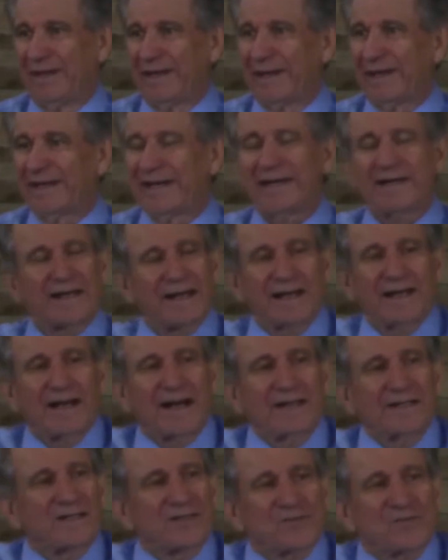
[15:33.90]
And
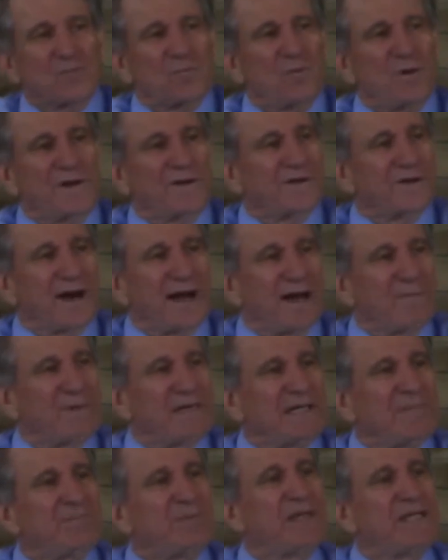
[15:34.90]
I just wonder how
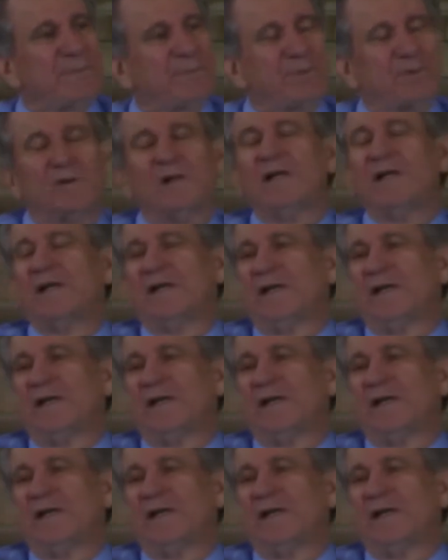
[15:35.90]
many people